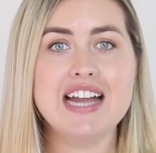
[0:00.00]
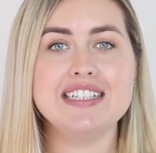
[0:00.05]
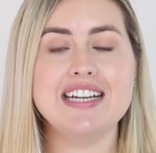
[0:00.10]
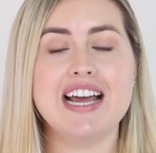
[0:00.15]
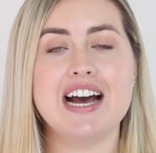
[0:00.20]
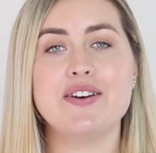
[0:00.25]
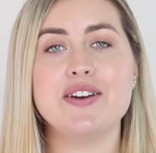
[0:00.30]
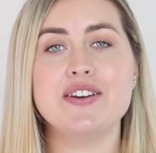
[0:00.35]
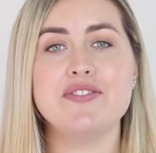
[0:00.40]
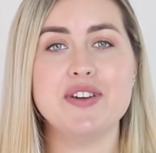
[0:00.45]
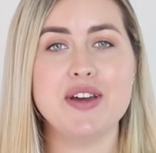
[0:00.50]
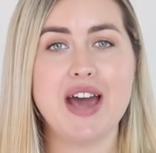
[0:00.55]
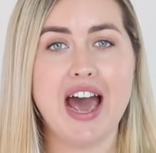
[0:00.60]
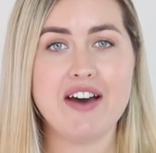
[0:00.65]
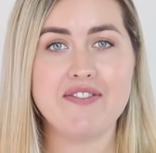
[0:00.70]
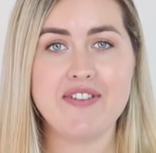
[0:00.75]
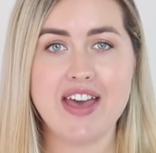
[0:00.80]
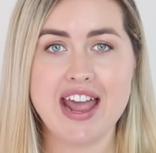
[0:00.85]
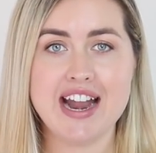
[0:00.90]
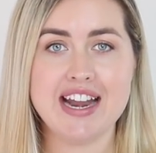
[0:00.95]
Now, if you
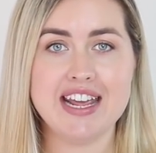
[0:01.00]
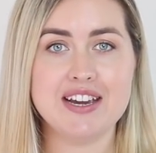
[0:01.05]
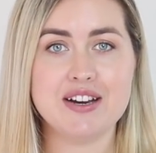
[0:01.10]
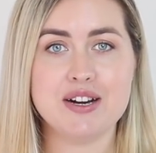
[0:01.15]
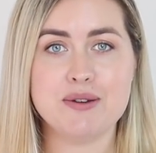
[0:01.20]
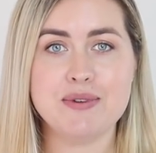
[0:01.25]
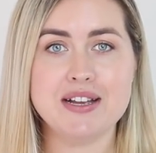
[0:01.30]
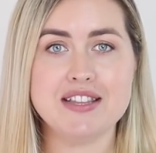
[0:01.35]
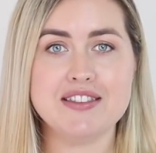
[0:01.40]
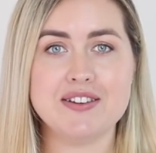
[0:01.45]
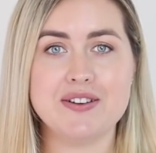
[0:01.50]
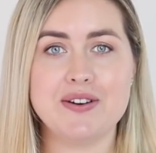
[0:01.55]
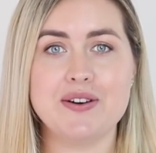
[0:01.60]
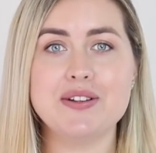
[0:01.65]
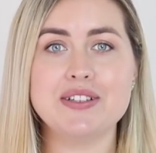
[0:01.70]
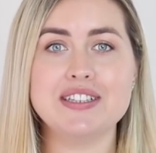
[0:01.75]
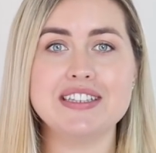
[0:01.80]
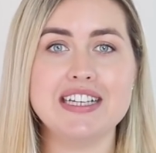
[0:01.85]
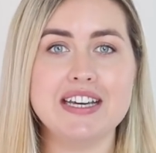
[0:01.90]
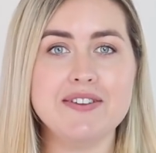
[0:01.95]
have any comments at
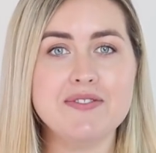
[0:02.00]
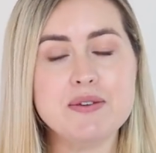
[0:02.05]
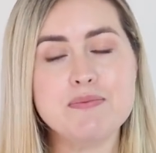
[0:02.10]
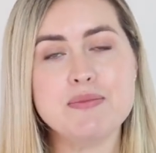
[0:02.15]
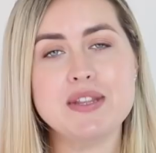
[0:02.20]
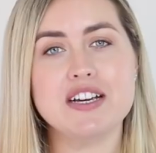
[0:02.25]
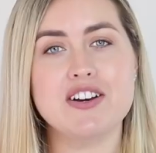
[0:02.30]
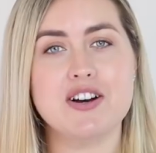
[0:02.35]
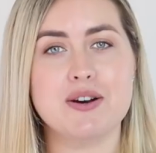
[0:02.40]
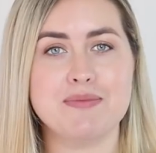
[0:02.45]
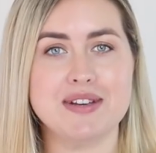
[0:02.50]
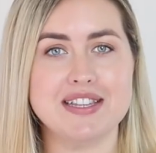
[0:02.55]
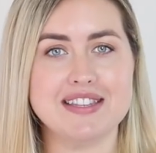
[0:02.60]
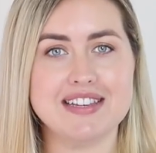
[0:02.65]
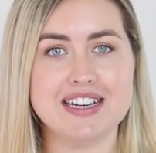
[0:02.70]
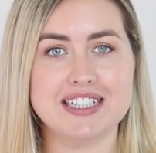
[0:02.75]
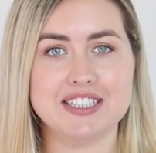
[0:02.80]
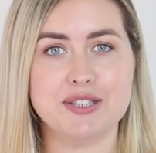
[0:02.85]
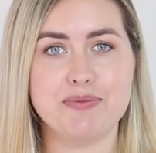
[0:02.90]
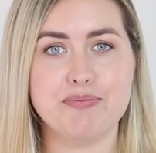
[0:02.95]
all, leave them in the comments
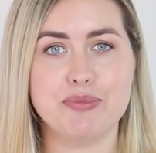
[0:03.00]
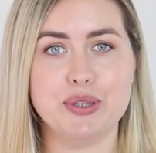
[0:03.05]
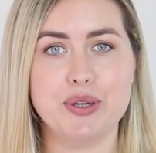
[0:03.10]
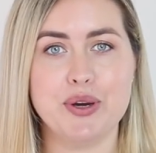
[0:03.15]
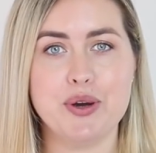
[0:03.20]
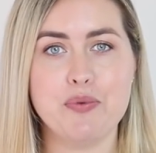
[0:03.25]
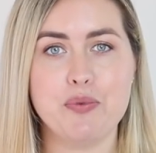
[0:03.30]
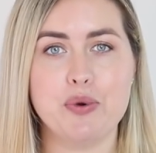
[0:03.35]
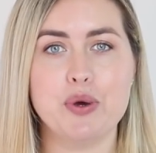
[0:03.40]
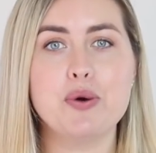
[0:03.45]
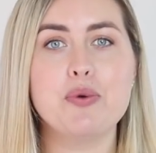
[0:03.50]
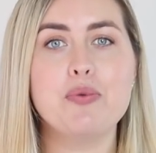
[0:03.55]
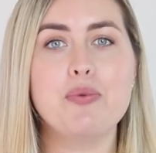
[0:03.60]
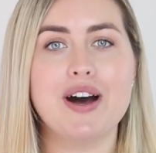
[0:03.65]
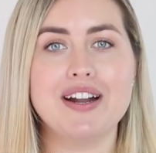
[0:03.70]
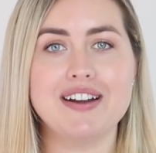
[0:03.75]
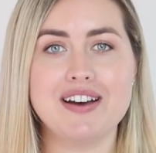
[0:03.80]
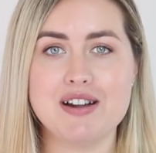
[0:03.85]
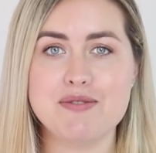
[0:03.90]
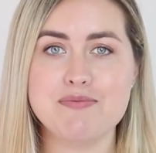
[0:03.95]
section below. We will
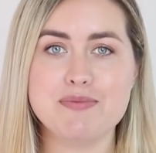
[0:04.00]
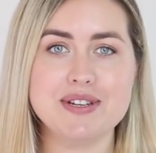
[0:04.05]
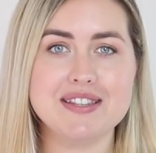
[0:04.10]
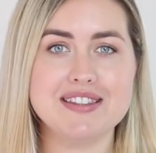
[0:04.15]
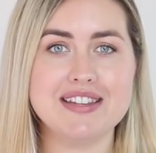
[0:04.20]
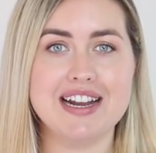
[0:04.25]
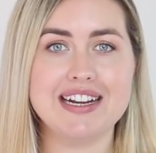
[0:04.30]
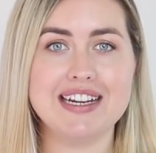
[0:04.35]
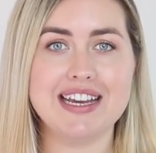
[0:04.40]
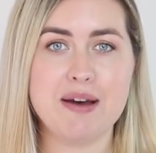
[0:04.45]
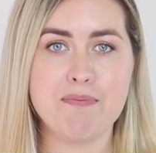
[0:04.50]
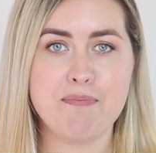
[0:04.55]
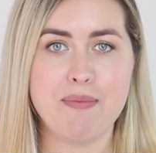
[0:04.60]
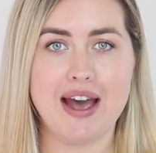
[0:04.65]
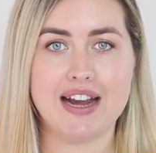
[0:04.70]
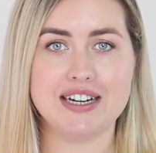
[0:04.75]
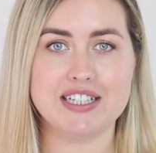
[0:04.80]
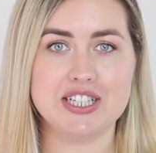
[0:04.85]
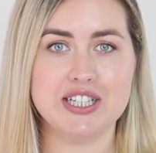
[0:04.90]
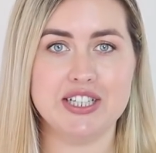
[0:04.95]
100% get
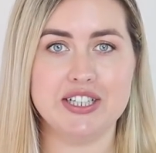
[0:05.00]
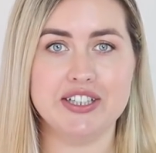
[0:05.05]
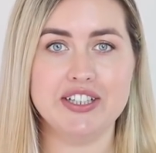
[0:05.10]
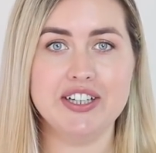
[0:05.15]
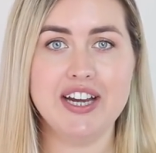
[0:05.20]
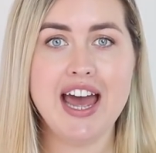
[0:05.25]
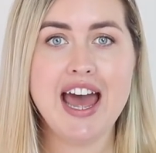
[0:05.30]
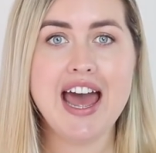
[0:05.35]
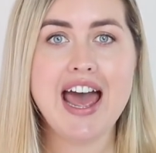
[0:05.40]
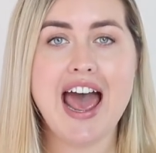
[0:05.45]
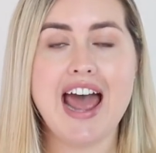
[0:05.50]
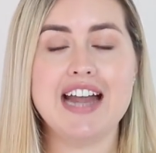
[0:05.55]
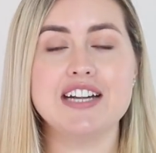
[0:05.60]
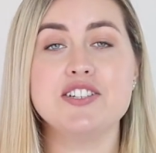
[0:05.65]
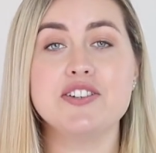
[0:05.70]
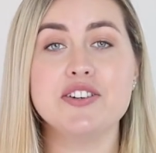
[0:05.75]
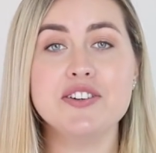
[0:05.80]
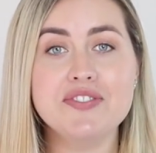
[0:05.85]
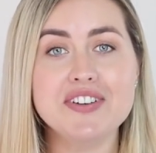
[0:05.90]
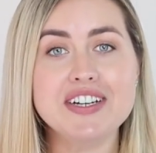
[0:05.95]
back to you.
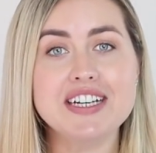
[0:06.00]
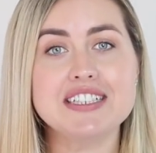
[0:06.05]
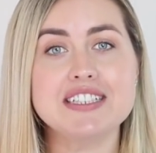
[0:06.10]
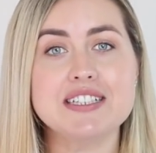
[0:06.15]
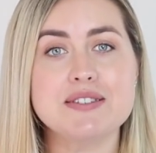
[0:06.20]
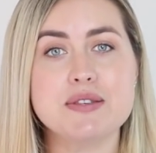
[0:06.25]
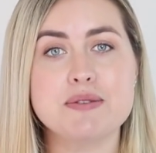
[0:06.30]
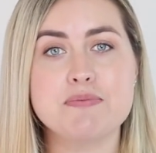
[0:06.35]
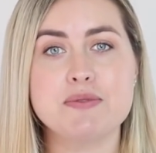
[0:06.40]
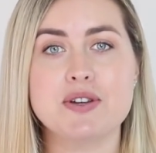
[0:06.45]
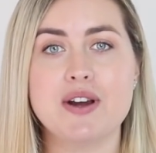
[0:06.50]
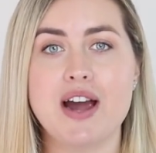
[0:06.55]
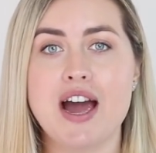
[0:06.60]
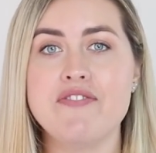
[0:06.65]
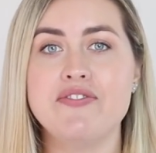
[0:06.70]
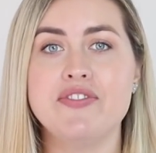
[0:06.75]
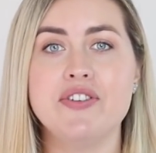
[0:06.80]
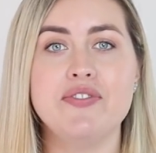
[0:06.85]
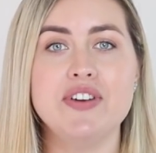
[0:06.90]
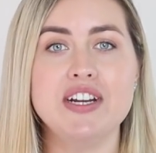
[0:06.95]
And don't forget to
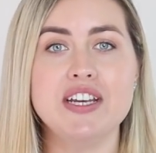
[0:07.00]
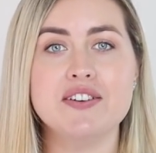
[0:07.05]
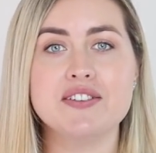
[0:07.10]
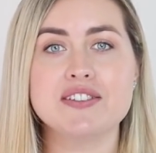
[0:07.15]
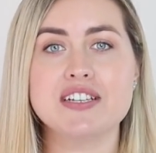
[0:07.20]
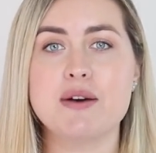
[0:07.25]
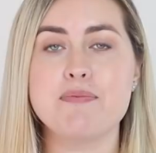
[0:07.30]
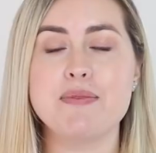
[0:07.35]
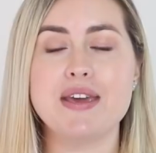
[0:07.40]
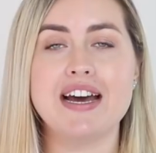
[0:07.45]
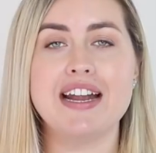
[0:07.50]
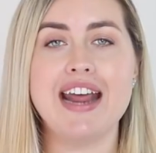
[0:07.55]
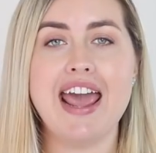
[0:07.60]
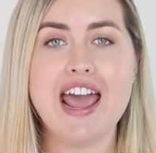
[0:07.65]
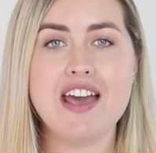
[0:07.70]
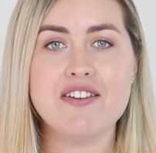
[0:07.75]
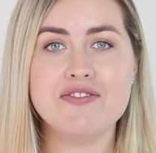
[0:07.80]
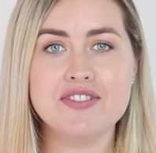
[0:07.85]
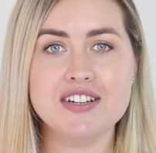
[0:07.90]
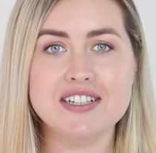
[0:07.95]
subscribe for videos coming
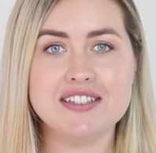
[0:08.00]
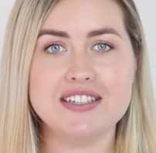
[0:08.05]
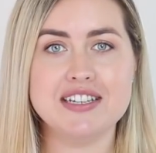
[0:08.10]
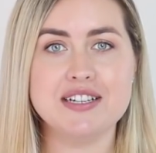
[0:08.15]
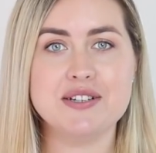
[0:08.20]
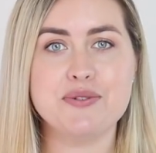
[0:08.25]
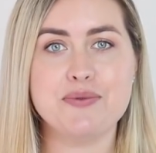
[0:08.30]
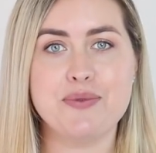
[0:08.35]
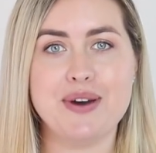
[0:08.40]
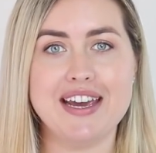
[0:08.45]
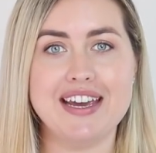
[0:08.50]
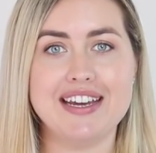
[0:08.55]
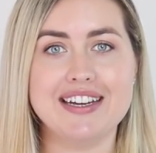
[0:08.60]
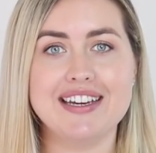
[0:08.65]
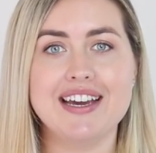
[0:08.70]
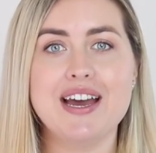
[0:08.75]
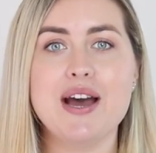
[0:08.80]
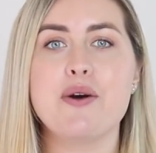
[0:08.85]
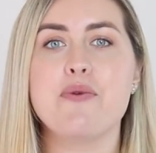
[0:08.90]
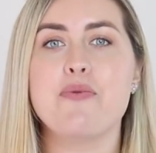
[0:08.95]
out every single
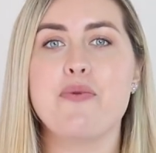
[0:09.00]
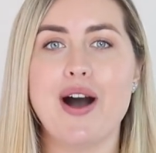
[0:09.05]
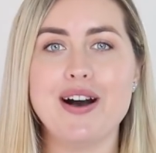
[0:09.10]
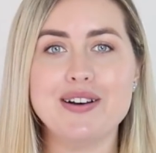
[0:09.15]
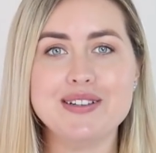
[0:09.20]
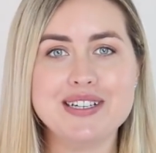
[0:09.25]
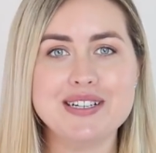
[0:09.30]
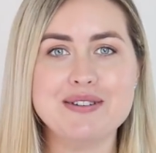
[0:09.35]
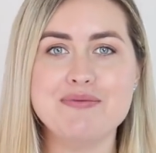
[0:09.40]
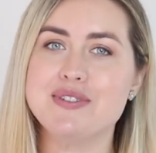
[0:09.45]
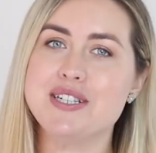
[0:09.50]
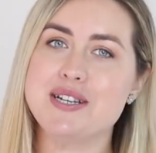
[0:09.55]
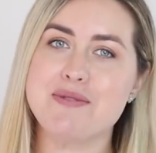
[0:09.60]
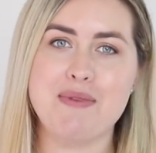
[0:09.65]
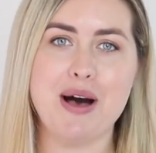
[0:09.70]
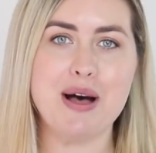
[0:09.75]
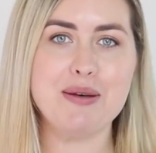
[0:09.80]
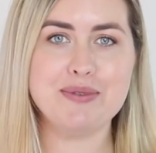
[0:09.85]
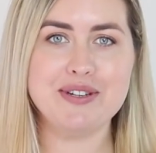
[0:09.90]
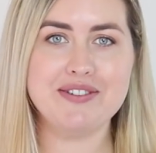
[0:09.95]
week. Welcome to
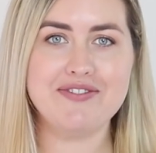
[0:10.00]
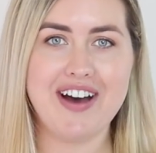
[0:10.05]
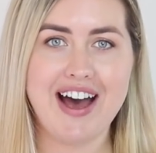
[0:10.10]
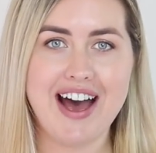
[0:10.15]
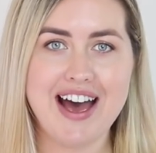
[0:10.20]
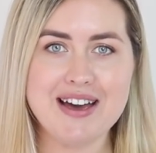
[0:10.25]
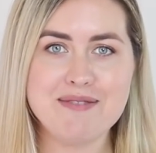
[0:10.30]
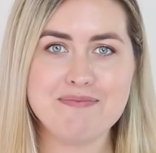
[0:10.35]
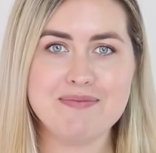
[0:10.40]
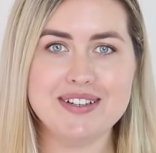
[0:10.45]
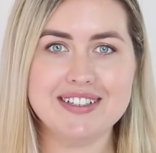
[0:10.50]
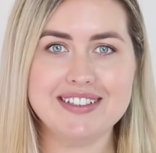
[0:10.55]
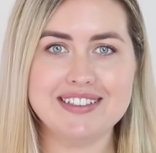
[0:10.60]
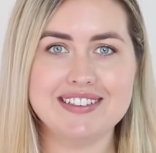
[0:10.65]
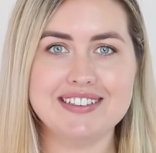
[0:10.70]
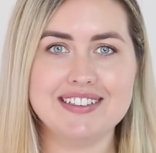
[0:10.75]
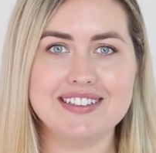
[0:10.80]
Melbourne Vibe.